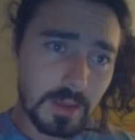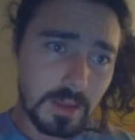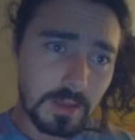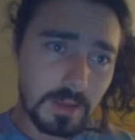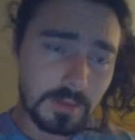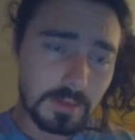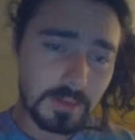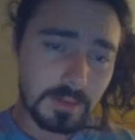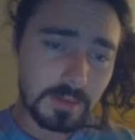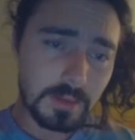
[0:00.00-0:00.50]

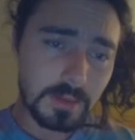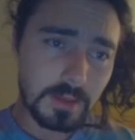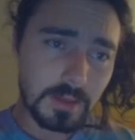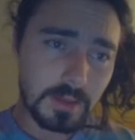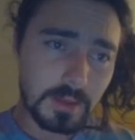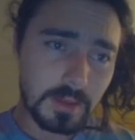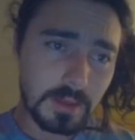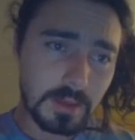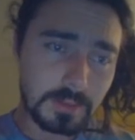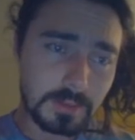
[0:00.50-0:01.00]

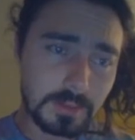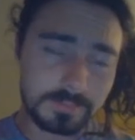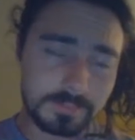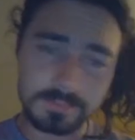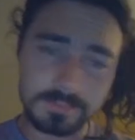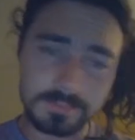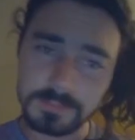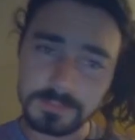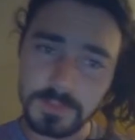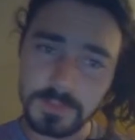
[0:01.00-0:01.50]
the
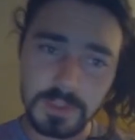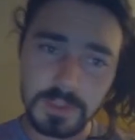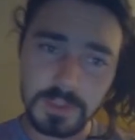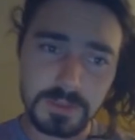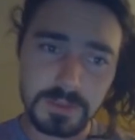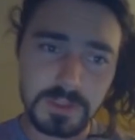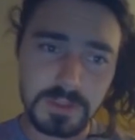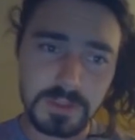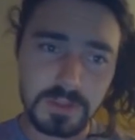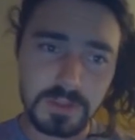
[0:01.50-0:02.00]

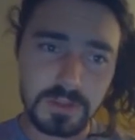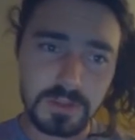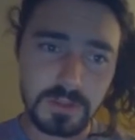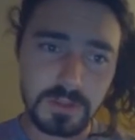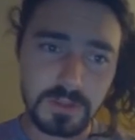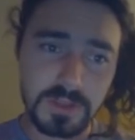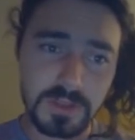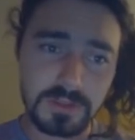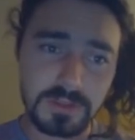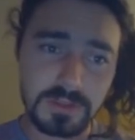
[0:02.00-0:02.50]
transmission control
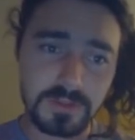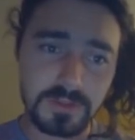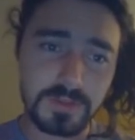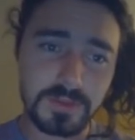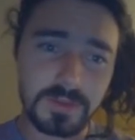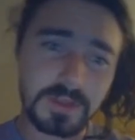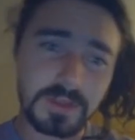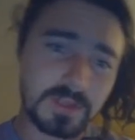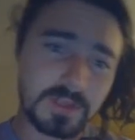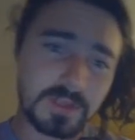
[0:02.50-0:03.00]
module, if you
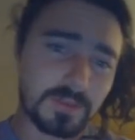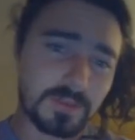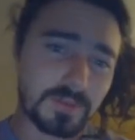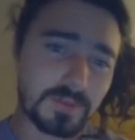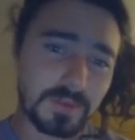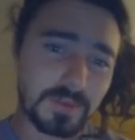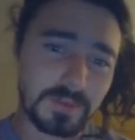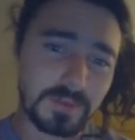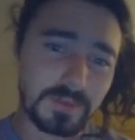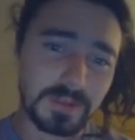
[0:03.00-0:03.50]
can get it for
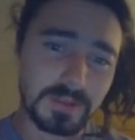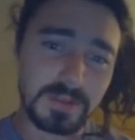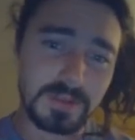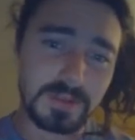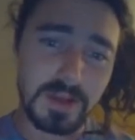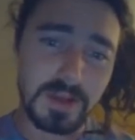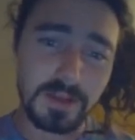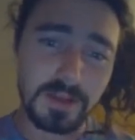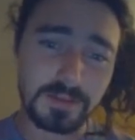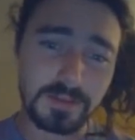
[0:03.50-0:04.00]

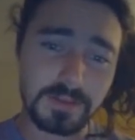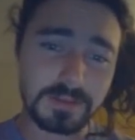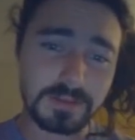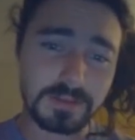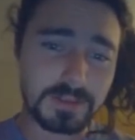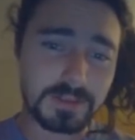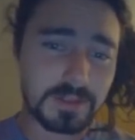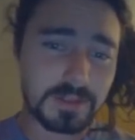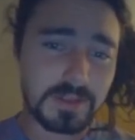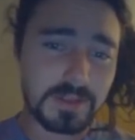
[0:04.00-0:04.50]
$15,
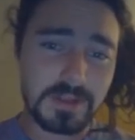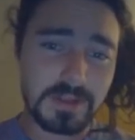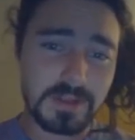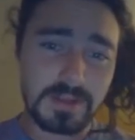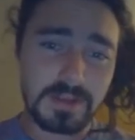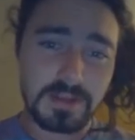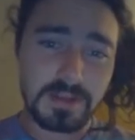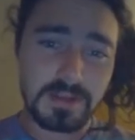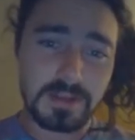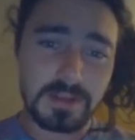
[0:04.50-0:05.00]

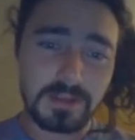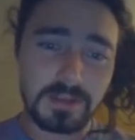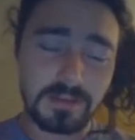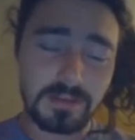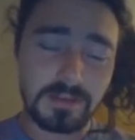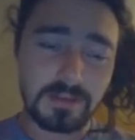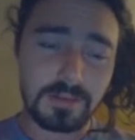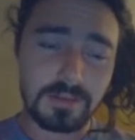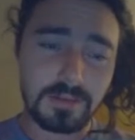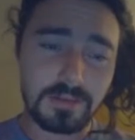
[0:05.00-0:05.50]

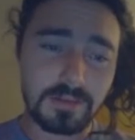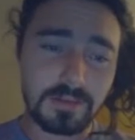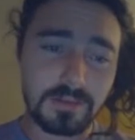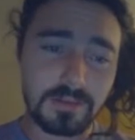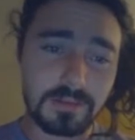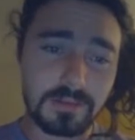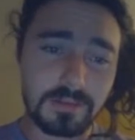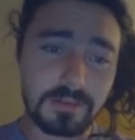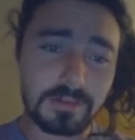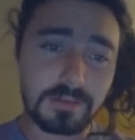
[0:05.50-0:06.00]

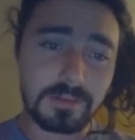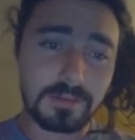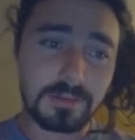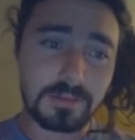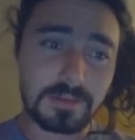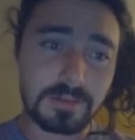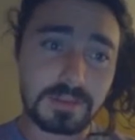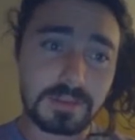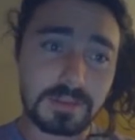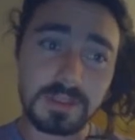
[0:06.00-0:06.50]

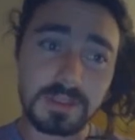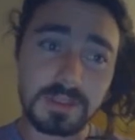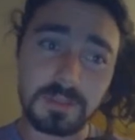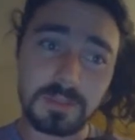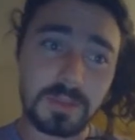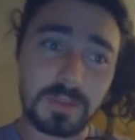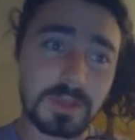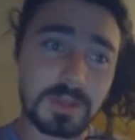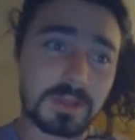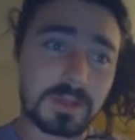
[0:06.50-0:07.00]
you're sitting
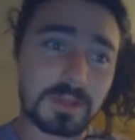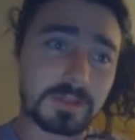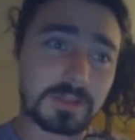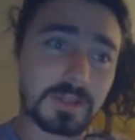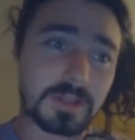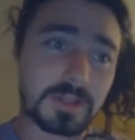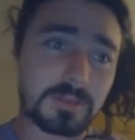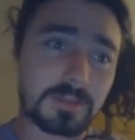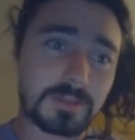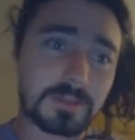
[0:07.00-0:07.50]
pretty, because
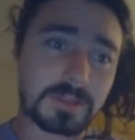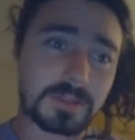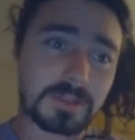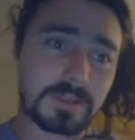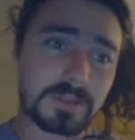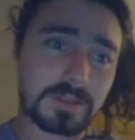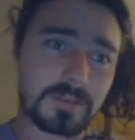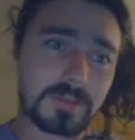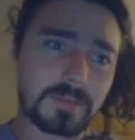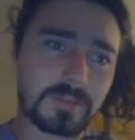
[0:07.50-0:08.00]
that
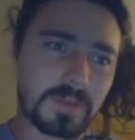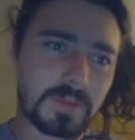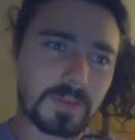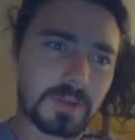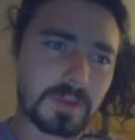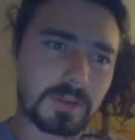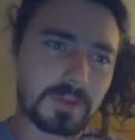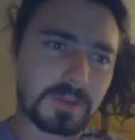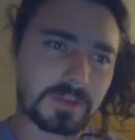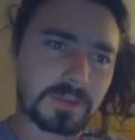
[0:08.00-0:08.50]
was, I
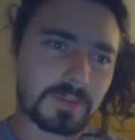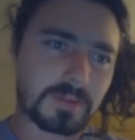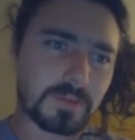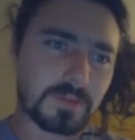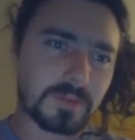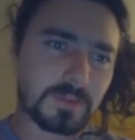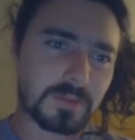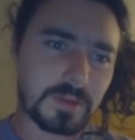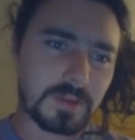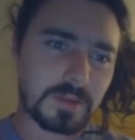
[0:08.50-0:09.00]
think it sold for
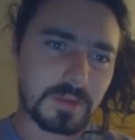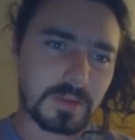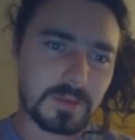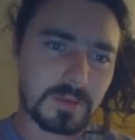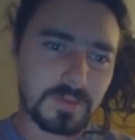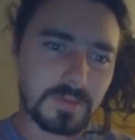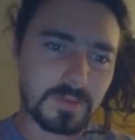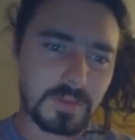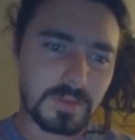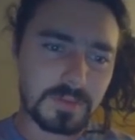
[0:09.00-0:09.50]

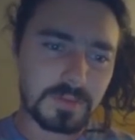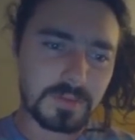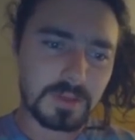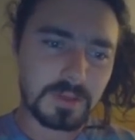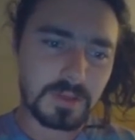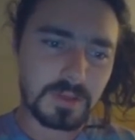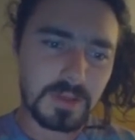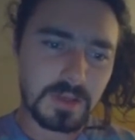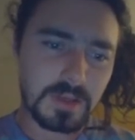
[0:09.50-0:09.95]
$350.